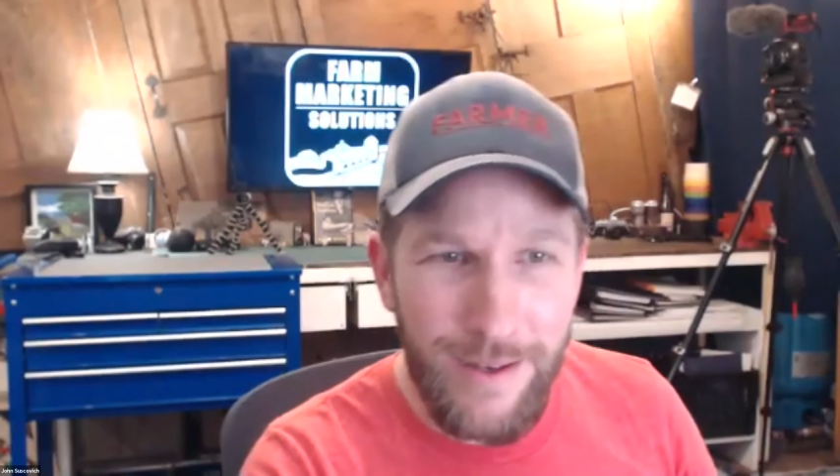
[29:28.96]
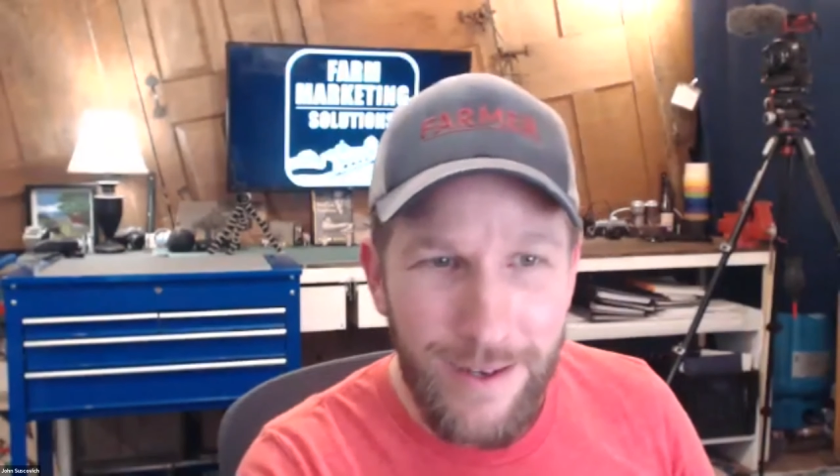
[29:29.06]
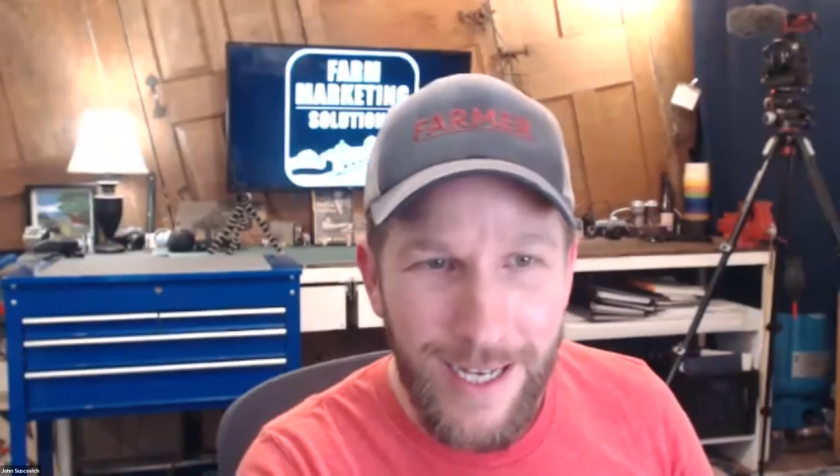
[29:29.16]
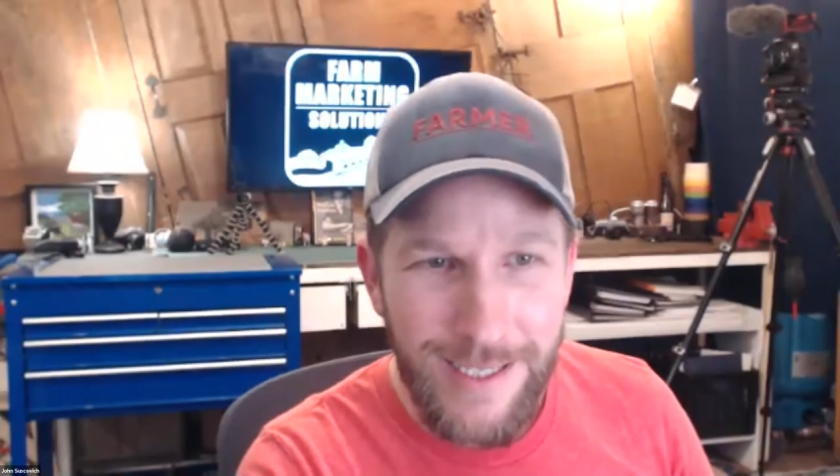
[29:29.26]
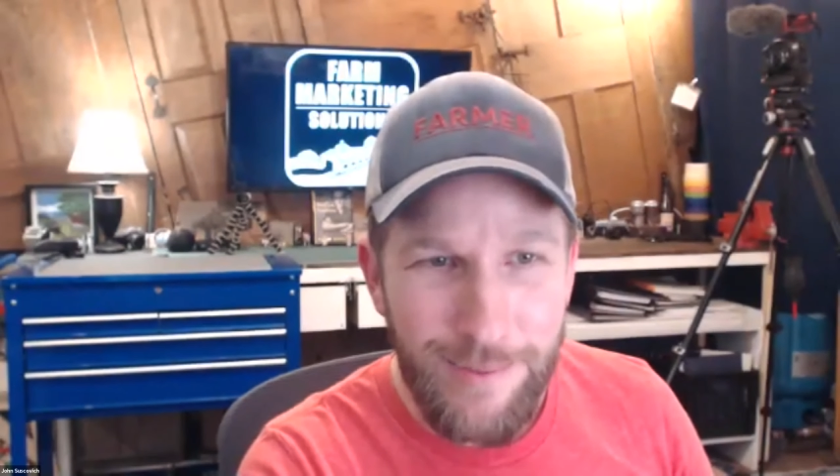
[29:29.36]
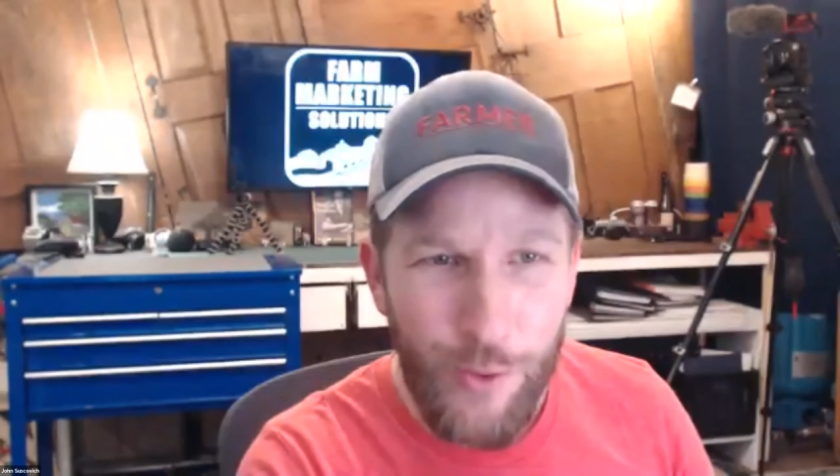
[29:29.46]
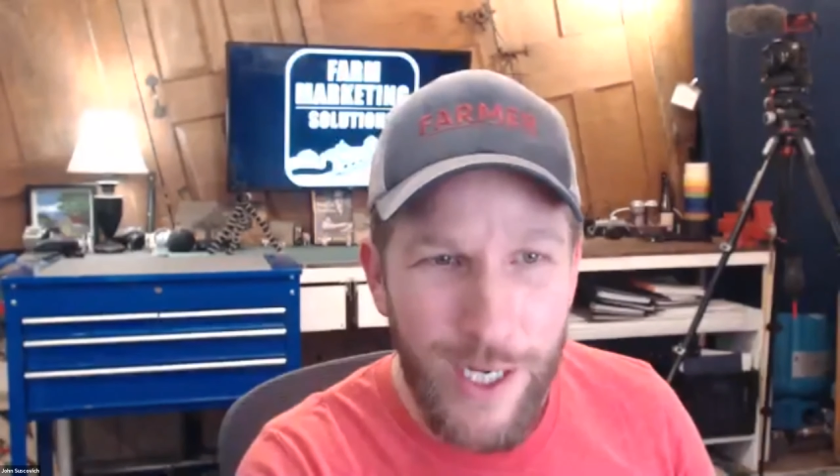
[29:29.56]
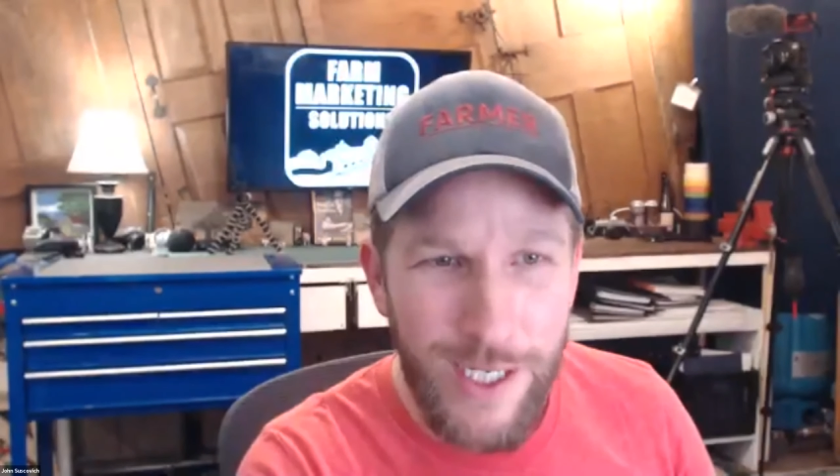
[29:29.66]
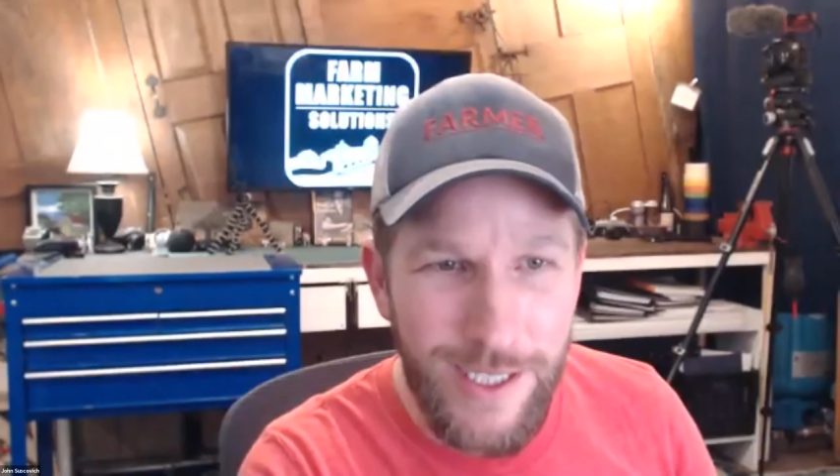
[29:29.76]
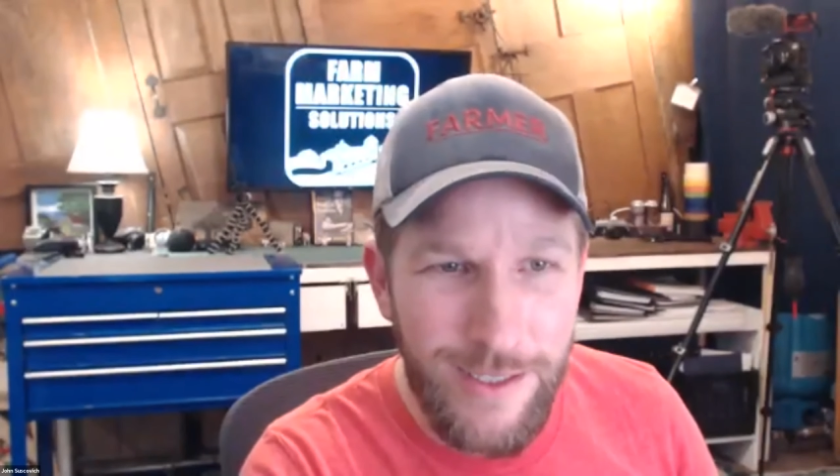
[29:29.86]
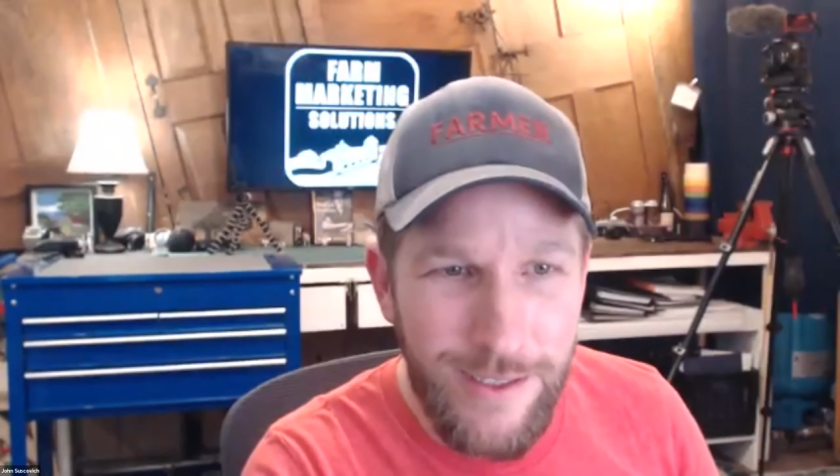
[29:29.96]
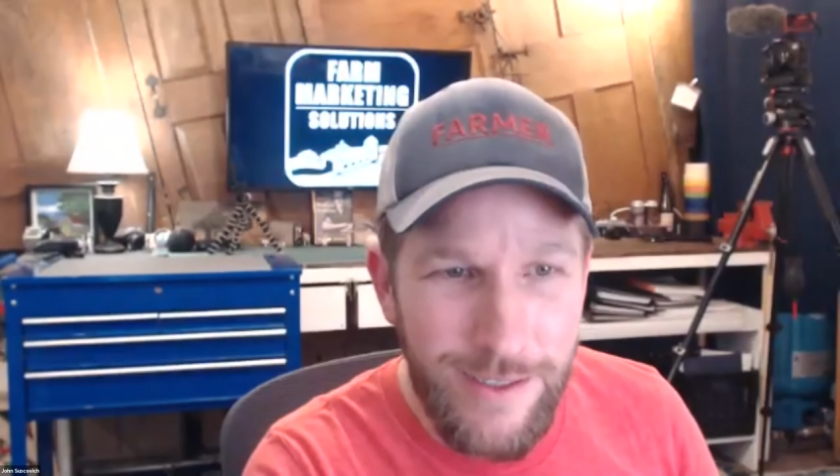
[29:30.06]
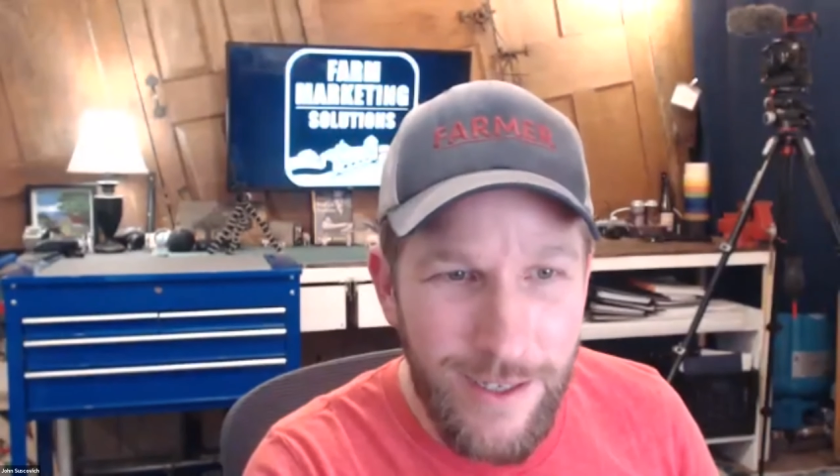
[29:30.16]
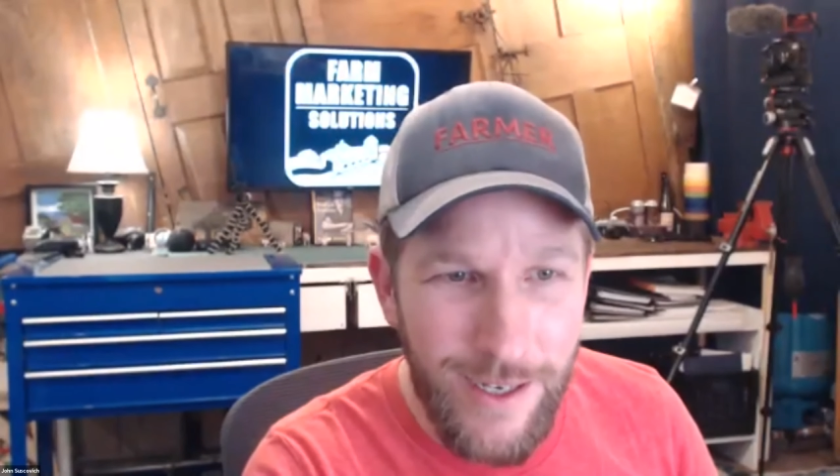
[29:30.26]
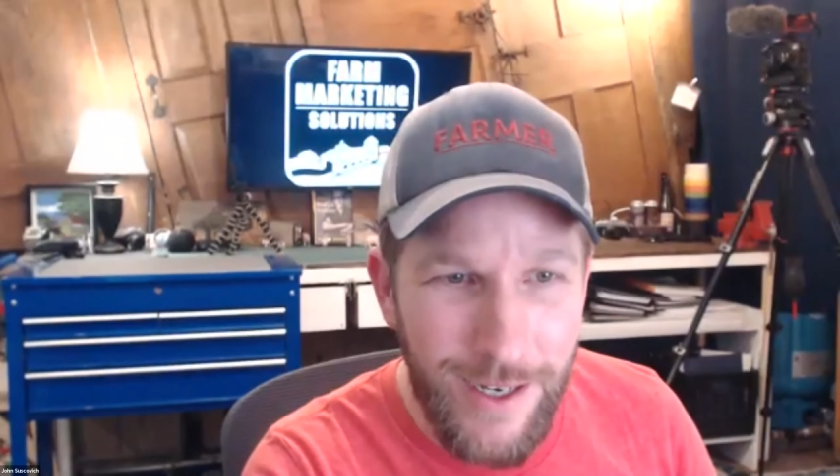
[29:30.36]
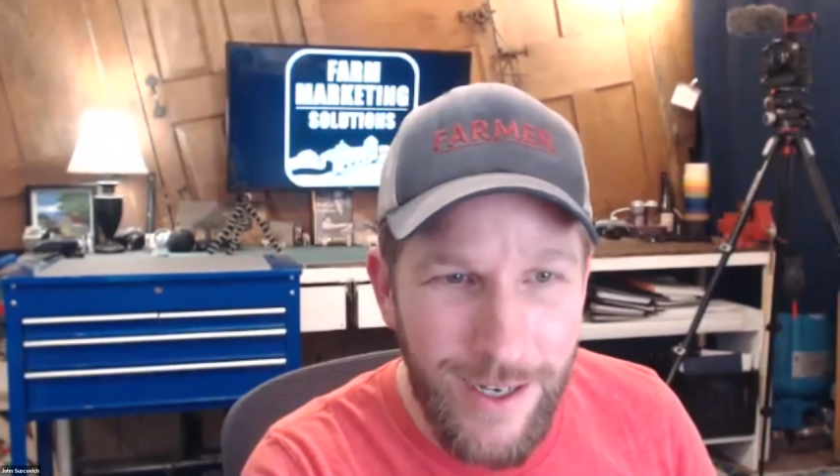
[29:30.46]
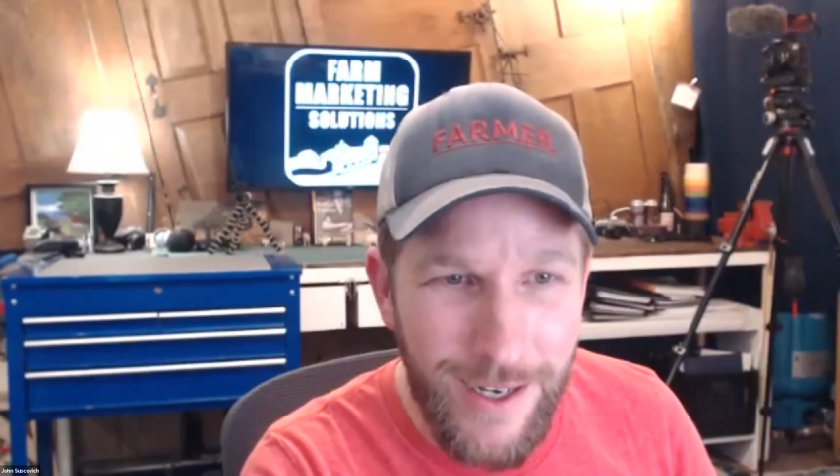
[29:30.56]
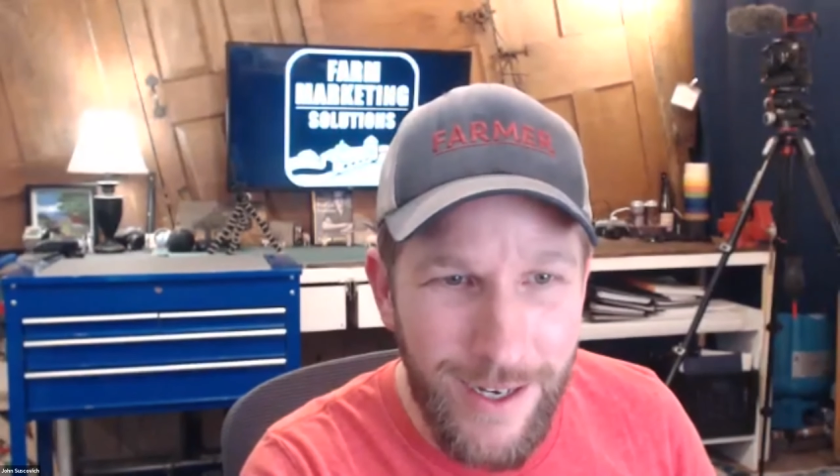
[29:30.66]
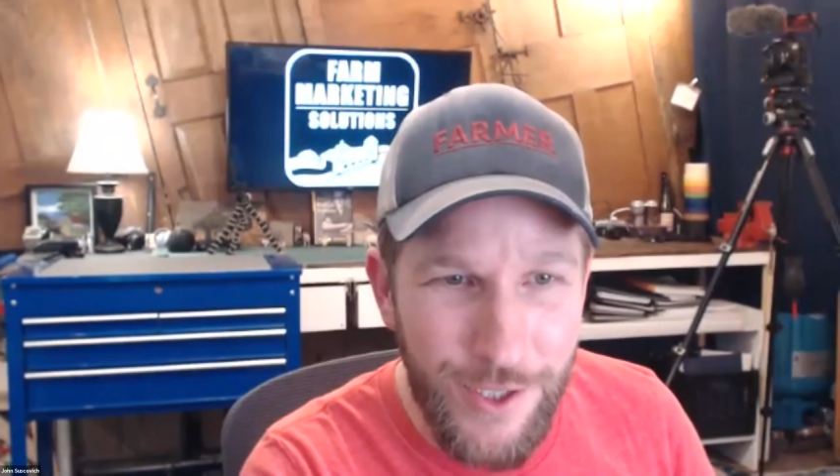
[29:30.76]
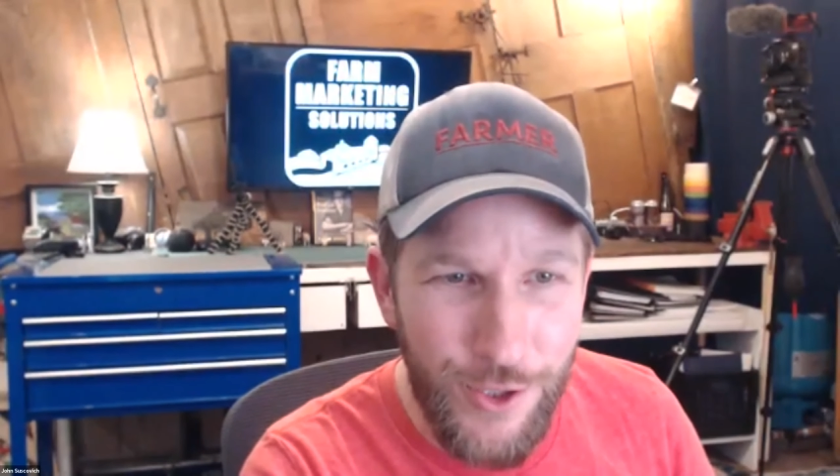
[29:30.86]
Got some questions.
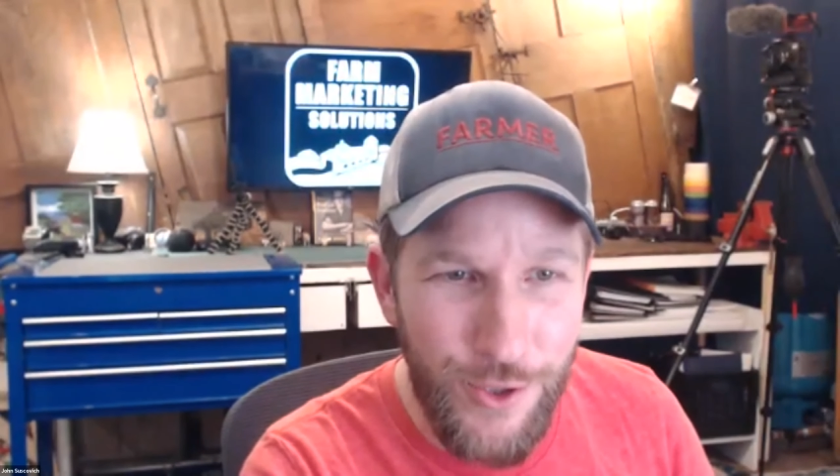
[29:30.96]
Do